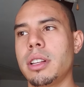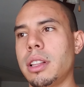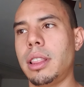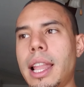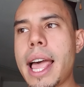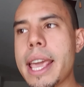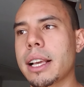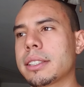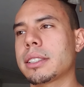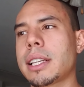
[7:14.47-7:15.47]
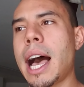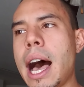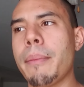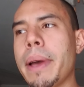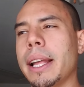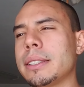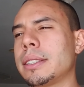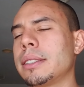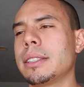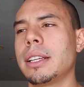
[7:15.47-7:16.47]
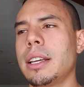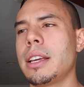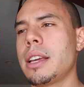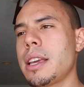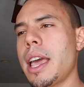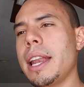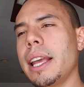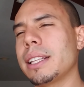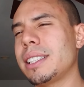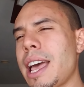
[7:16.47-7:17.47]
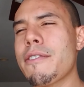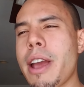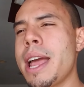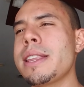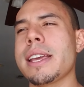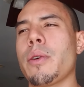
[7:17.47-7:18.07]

likes, comments, and it's never ending.